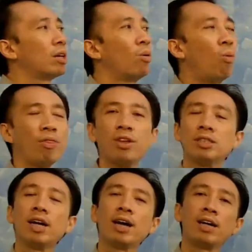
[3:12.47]
thing, what
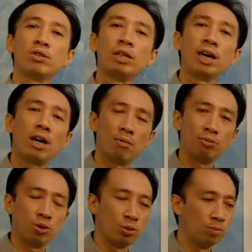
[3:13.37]
does that actually
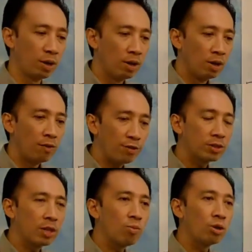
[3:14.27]
helps you? The
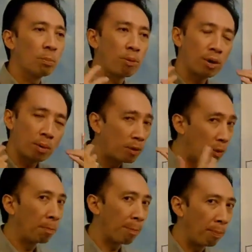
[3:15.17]
first thing, when you put up a
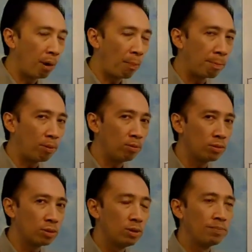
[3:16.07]
good blog
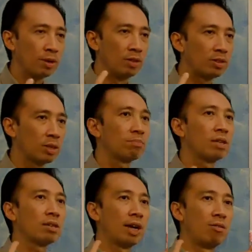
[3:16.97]
post, is
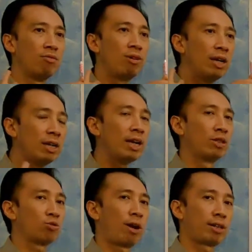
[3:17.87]
something that really
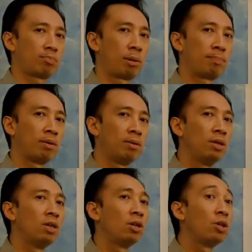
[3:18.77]
attracts
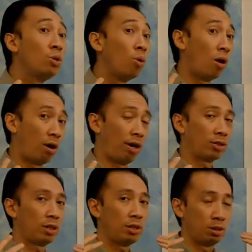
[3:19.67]
people. You are
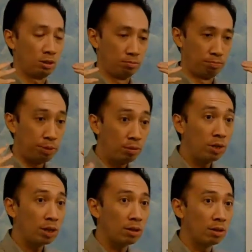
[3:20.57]
actually
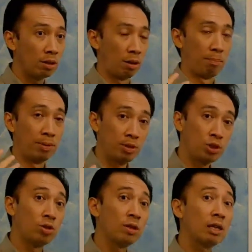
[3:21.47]

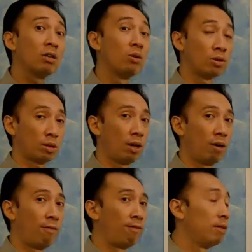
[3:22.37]
positioning
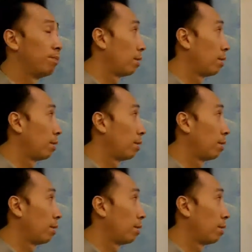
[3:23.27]
yourself